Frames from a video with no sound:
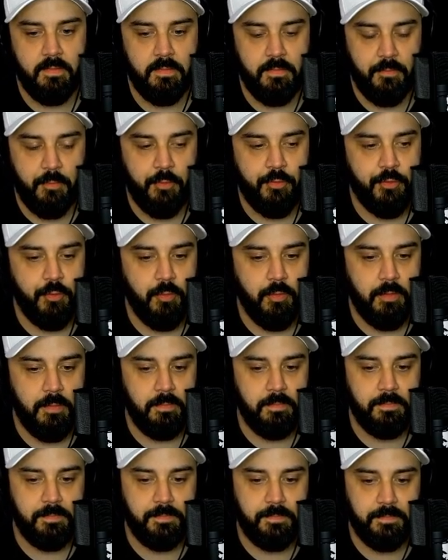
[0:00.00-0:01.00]
For sure.
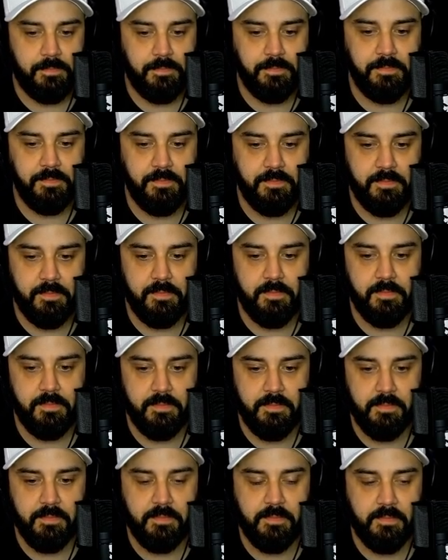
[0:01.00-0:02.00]
Salt-n-Pepa and heavy D
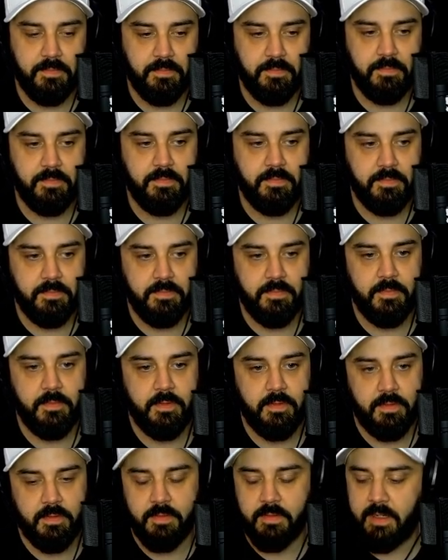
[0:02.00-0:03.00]
up in the limousine.
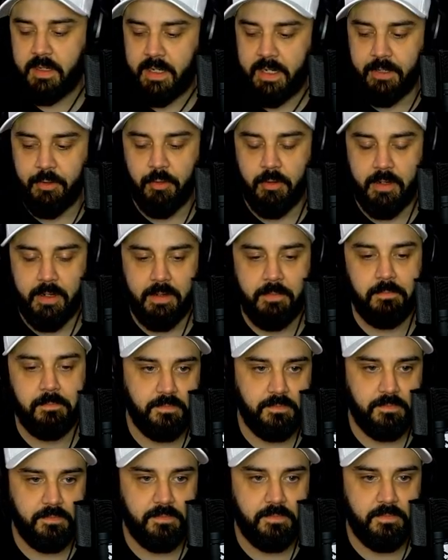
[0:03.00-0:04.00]
I agree.
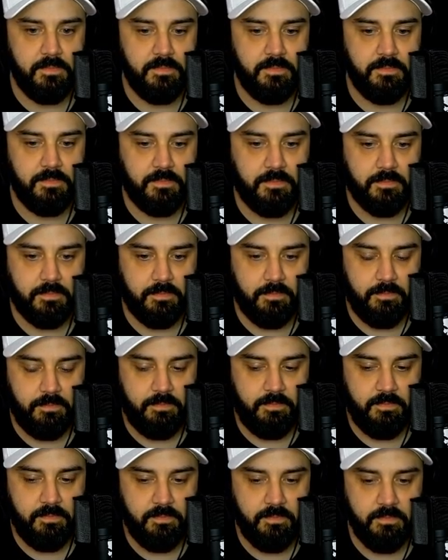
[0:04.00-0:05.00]
Hanging pictures on my
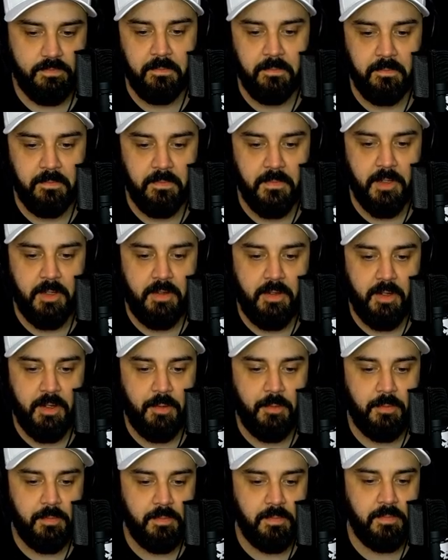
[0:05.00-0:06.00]
wall. You
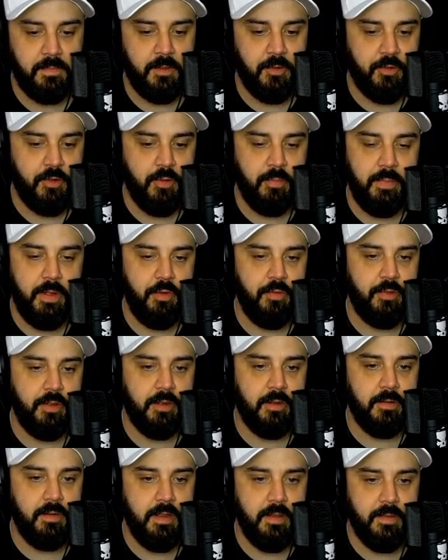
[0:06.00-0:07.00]
know, there's no music
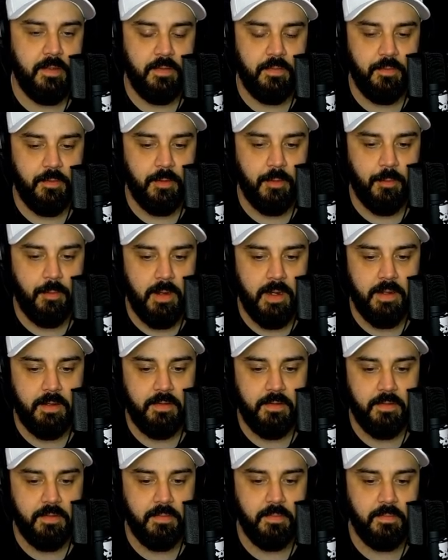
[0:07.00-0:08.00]
or nothing for the
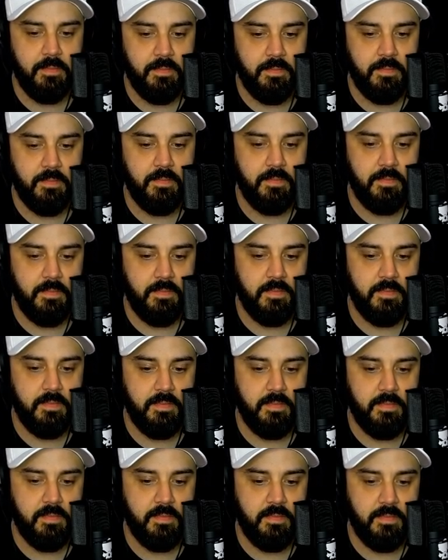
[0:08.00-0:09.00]
credits.
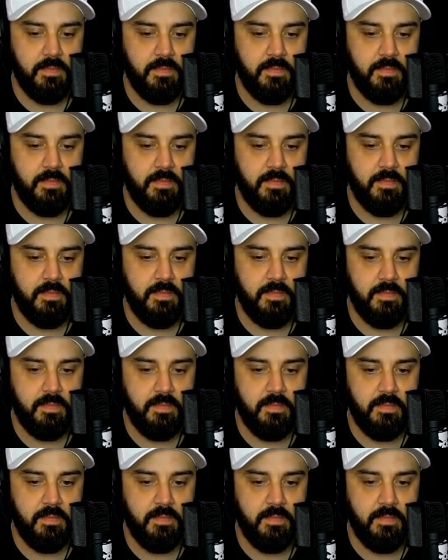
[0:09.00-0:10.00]
This is
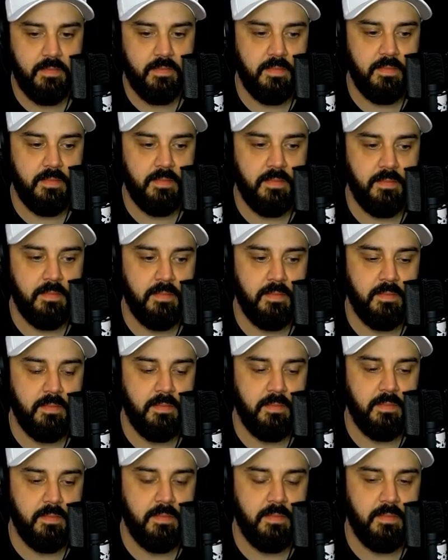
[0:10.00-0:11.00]
uh
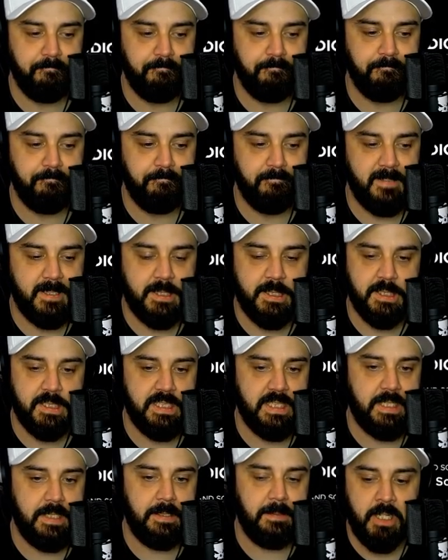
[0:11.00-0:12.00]
what? This is
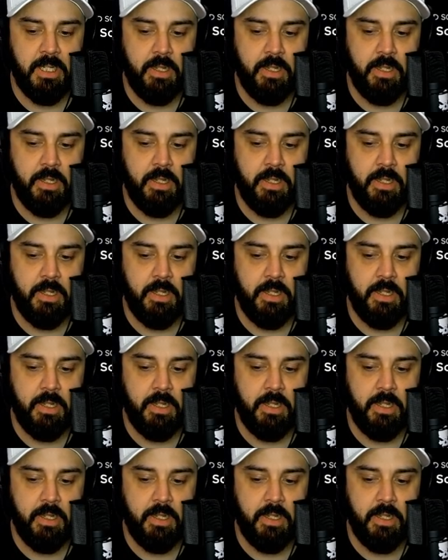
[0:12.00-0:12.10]
it.